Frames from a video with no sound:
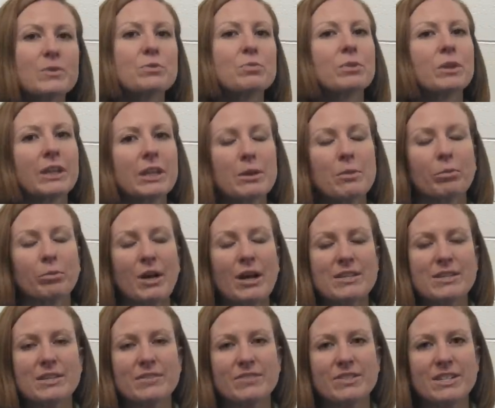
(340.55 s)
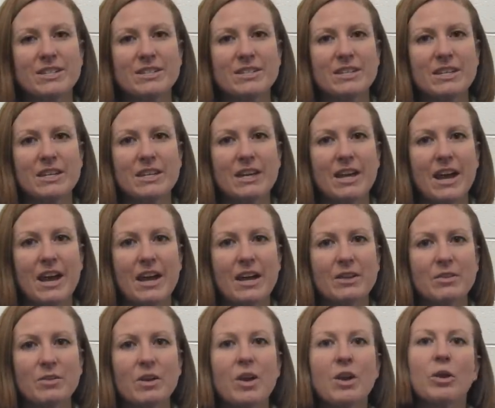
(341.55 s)
was really impressive to see
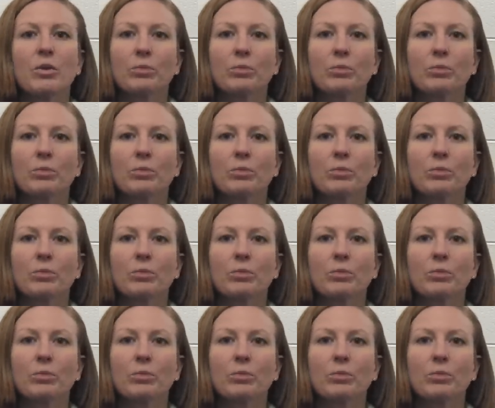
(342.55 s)
and